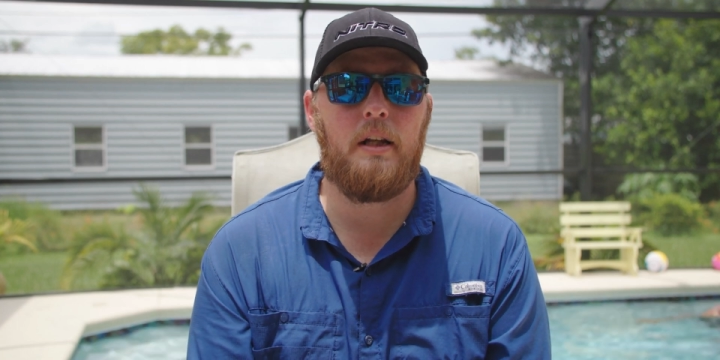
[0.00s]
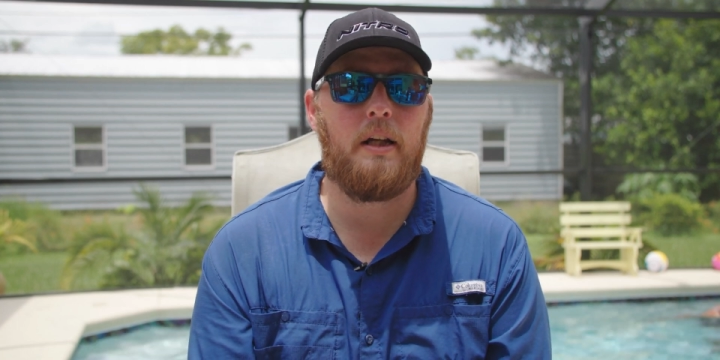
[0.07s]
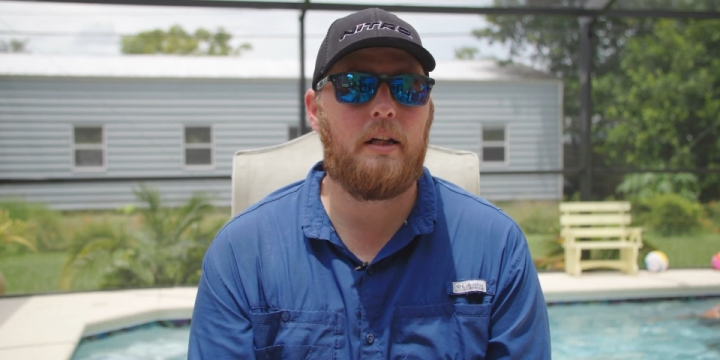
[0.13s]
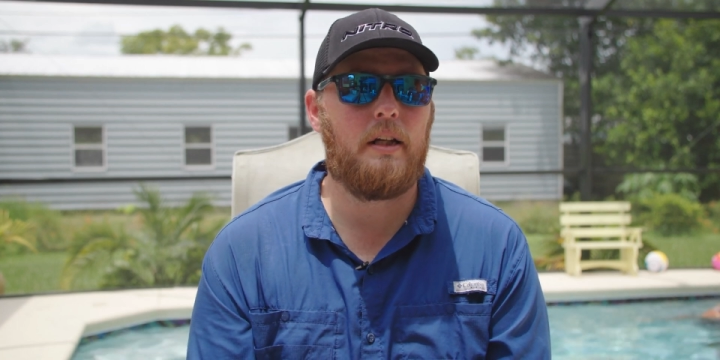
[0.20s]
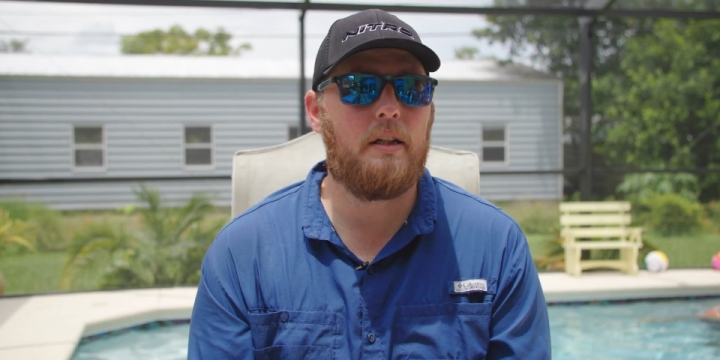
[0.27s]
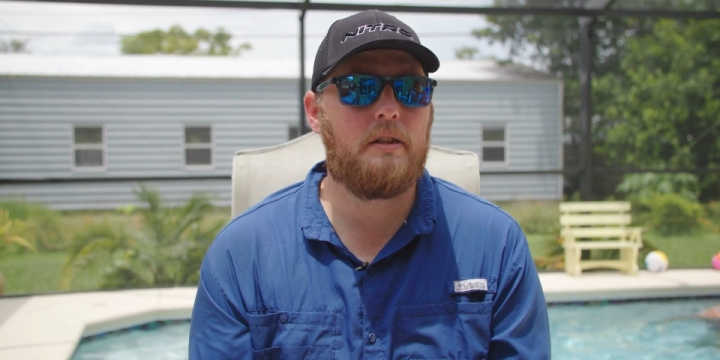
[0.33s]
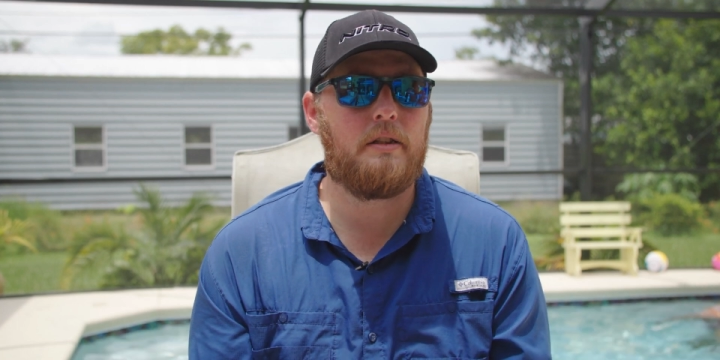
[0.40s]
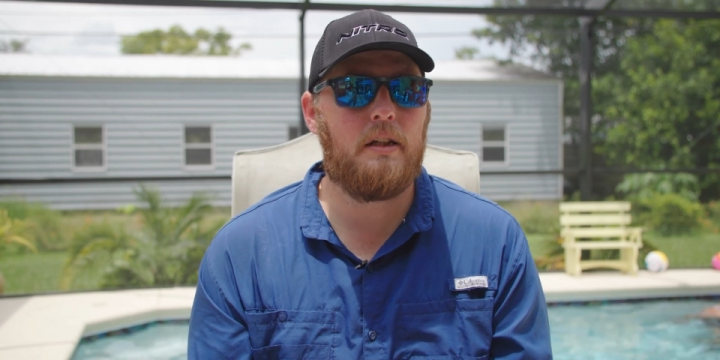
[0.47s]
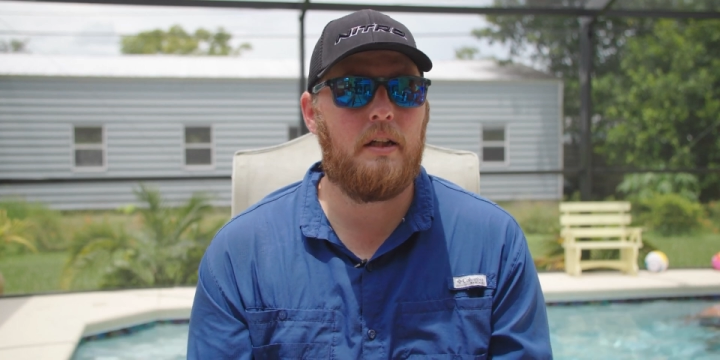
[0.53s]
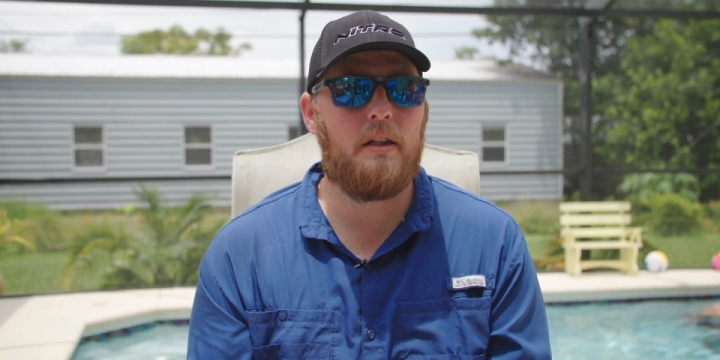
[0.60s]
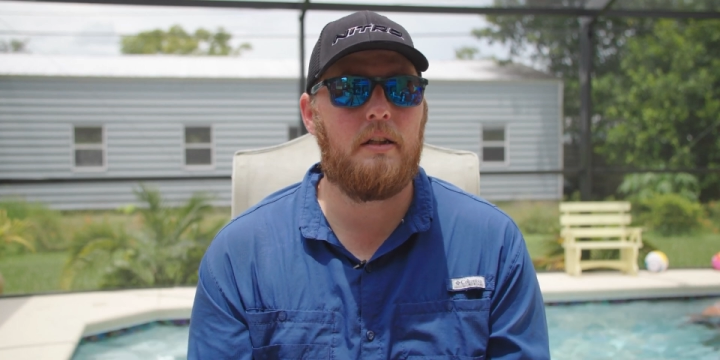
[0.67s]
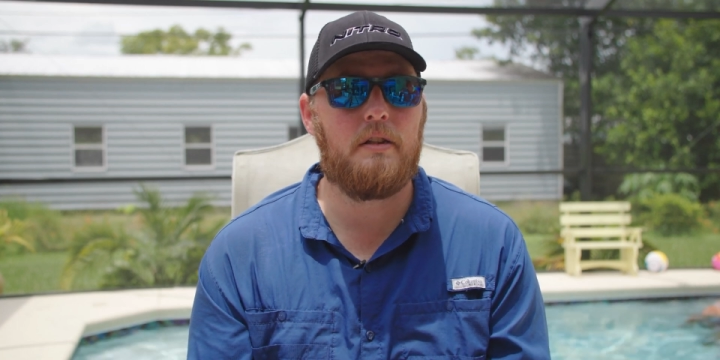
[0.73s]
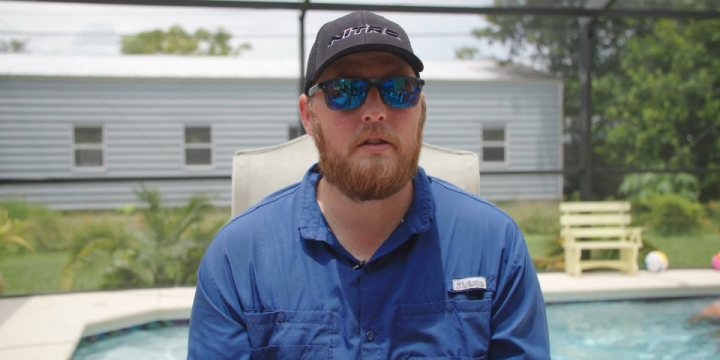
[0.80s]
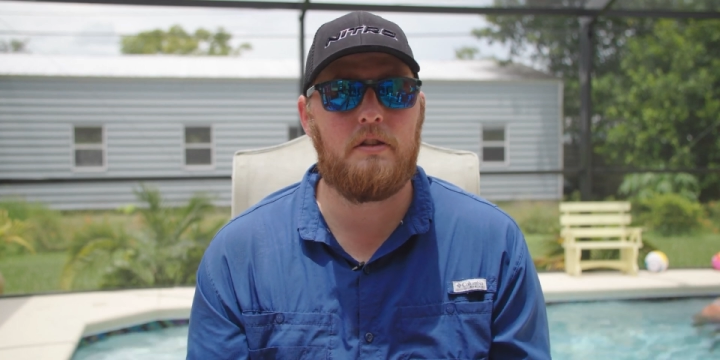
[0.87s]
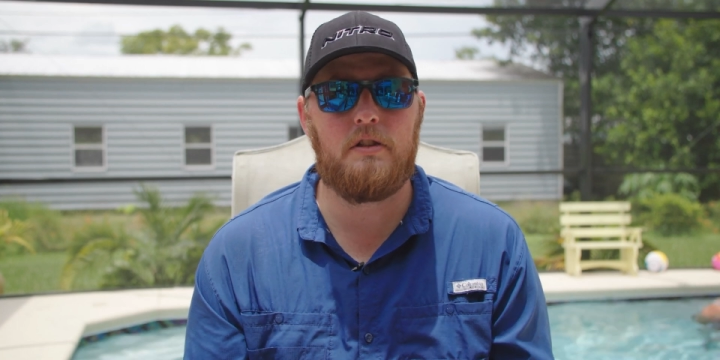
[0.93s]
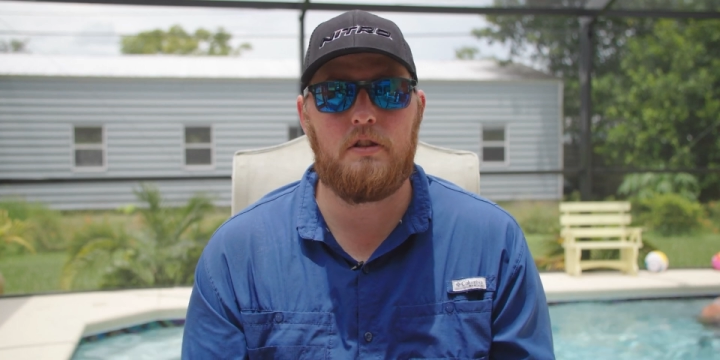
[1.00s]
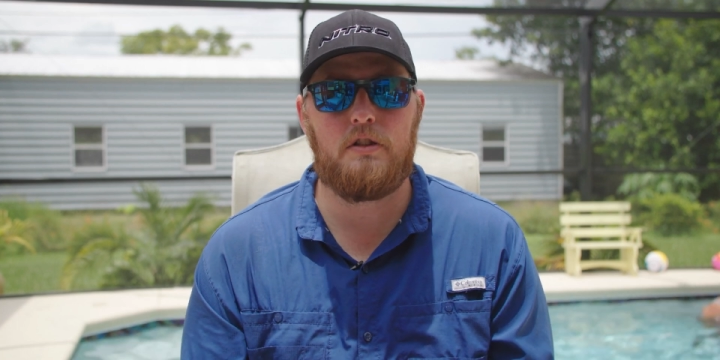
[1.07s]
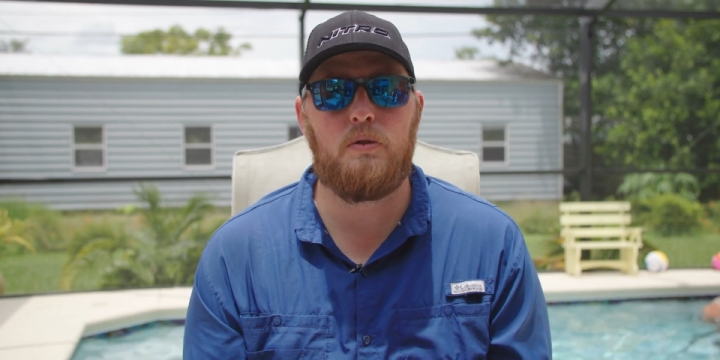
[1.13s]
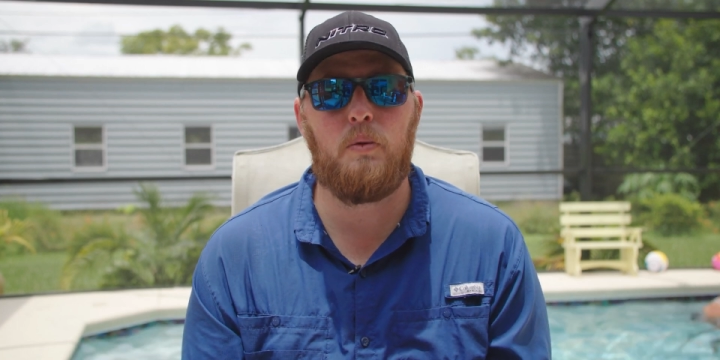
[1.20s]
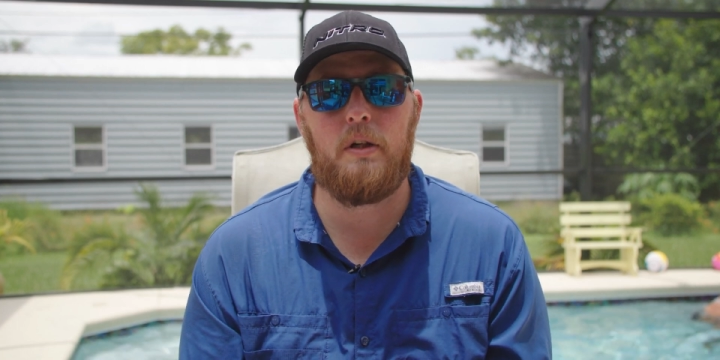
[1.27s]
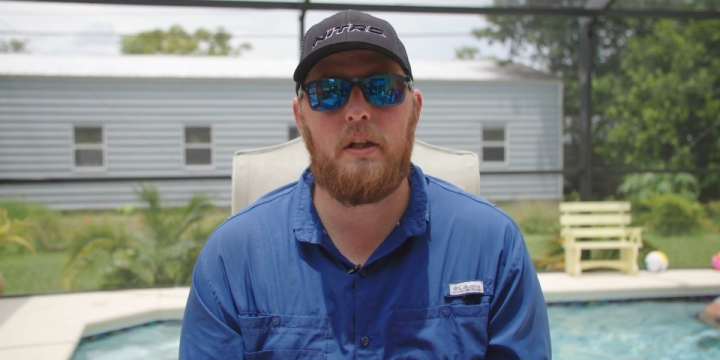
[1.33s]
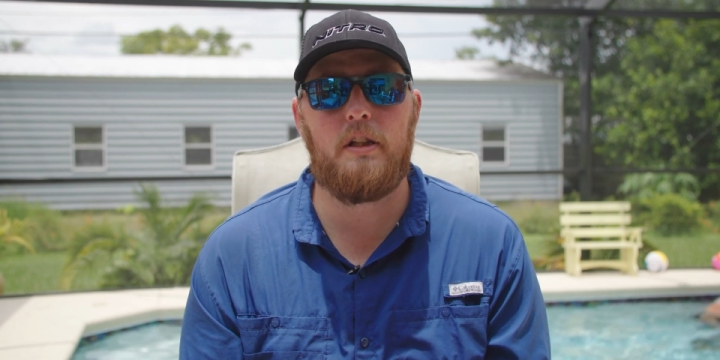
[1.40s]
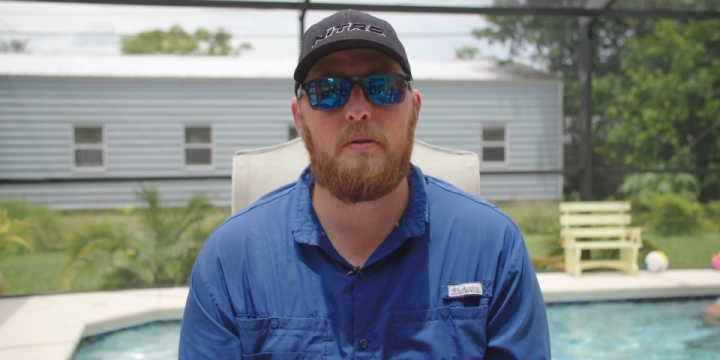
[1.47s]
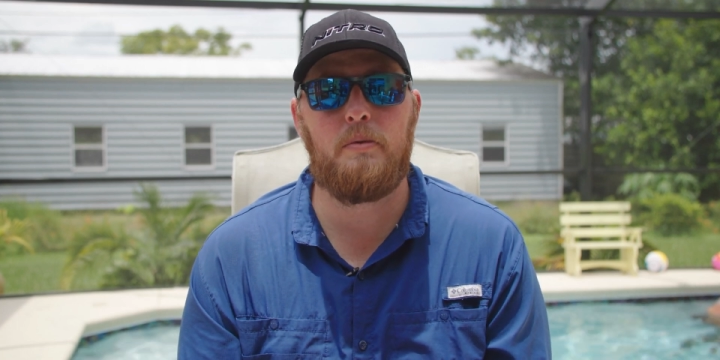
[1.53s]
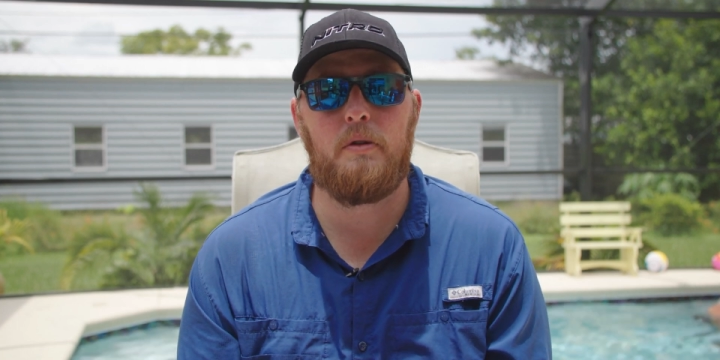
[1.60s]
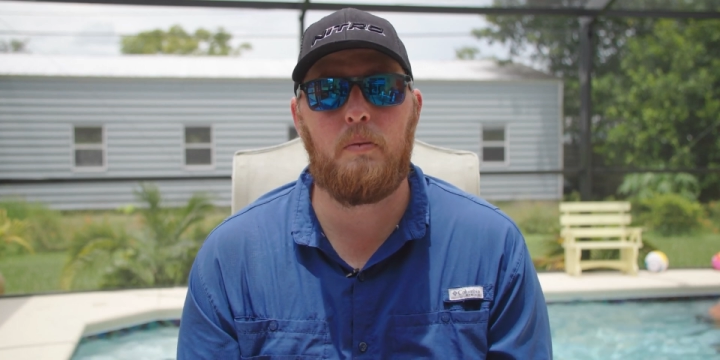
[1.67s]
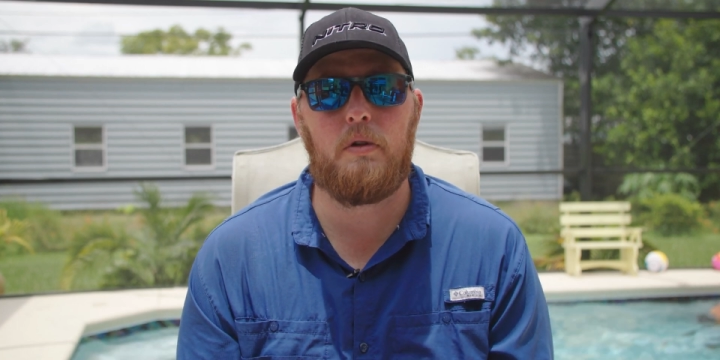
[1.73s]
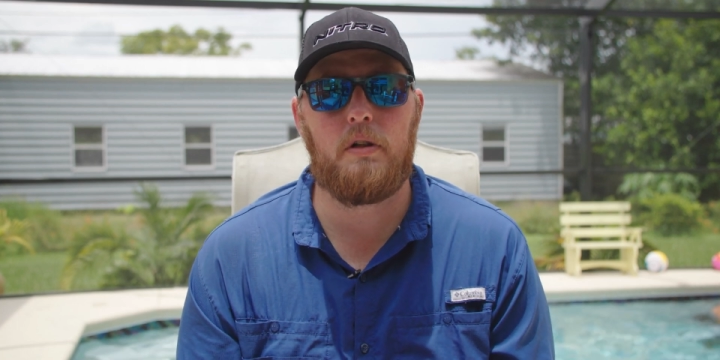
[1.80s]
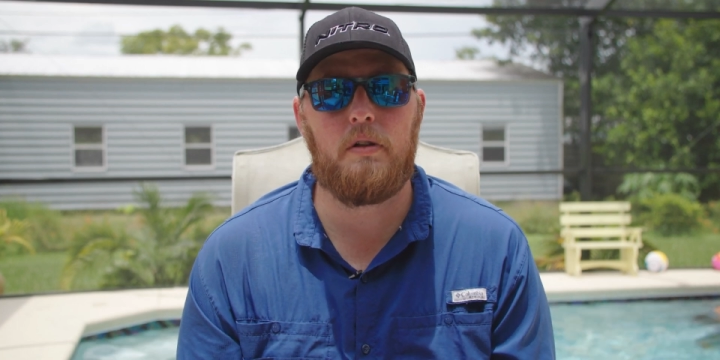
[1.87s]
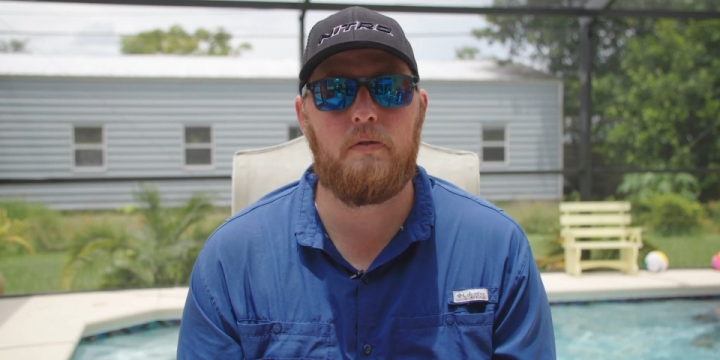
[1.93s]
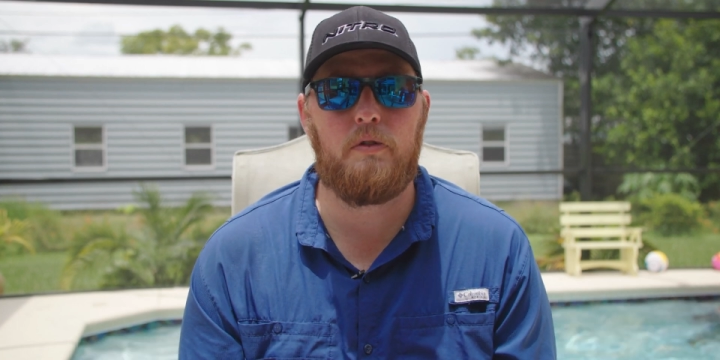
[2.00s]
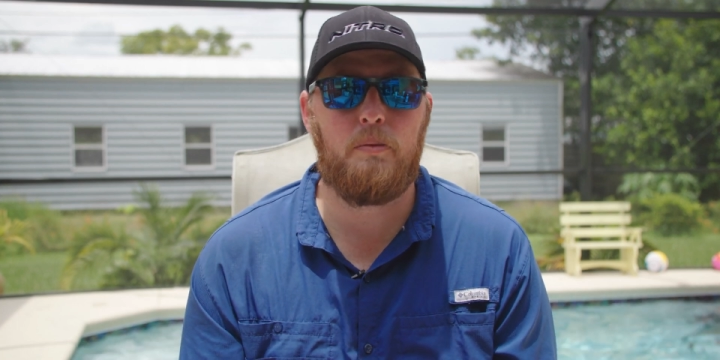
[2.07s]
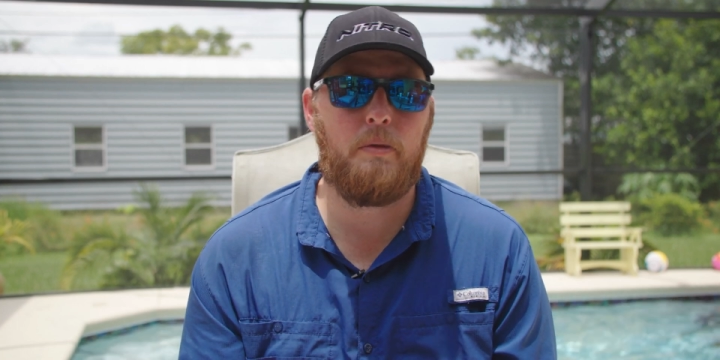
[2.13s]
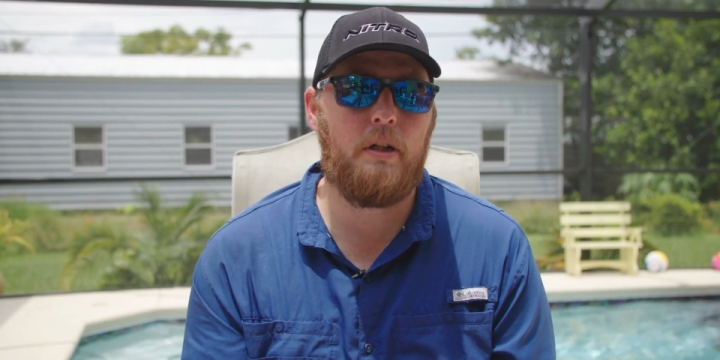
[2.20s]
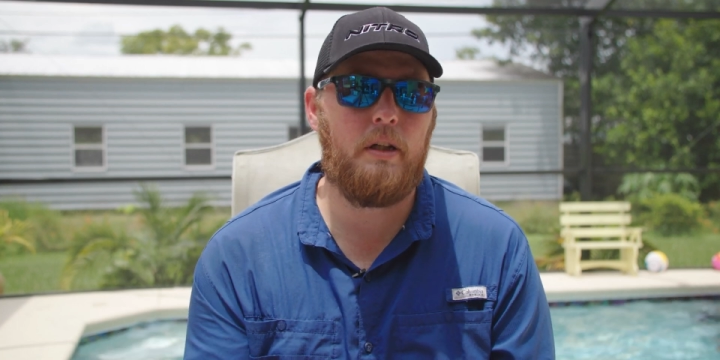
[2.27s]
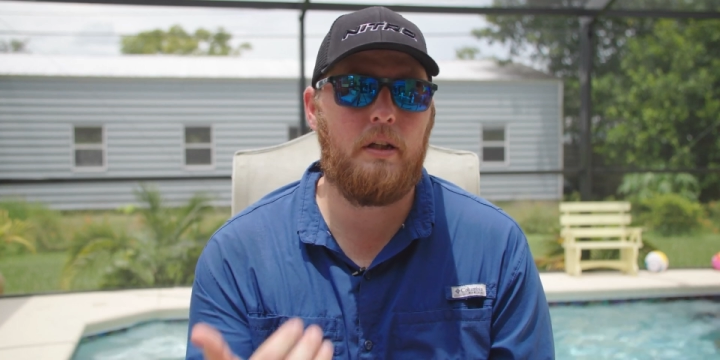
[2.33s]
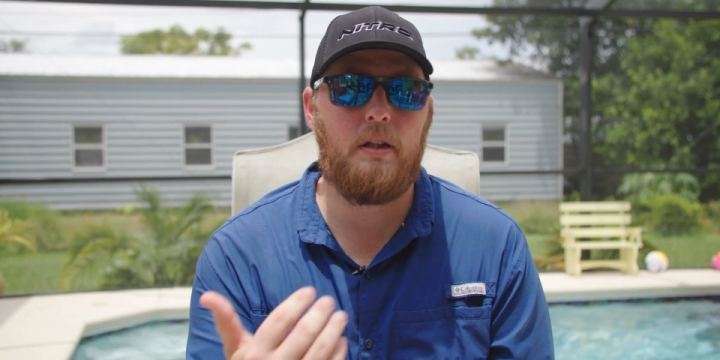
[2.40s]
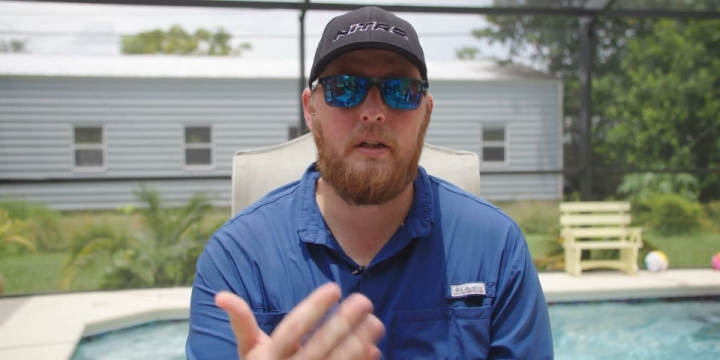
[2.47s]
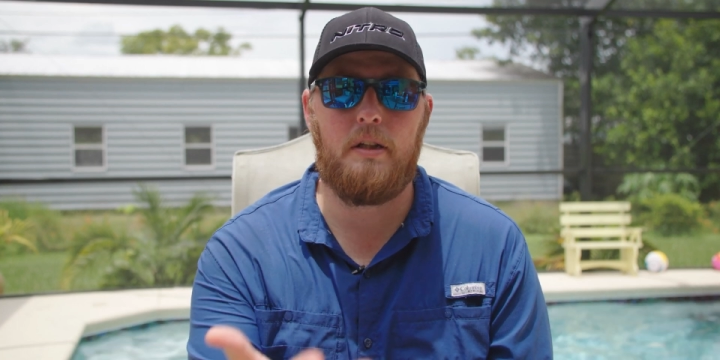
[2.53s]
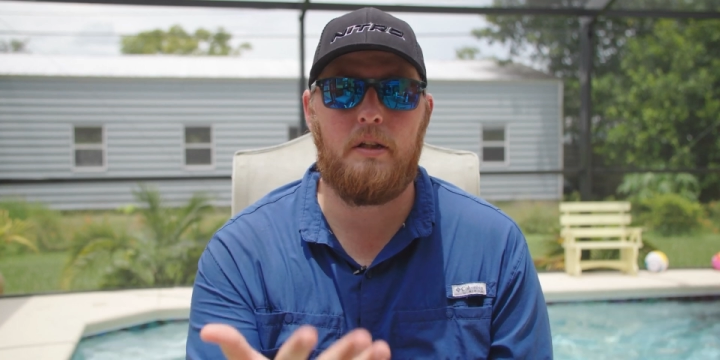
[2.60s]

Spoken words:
Like I said, this is just the way that's been working for me.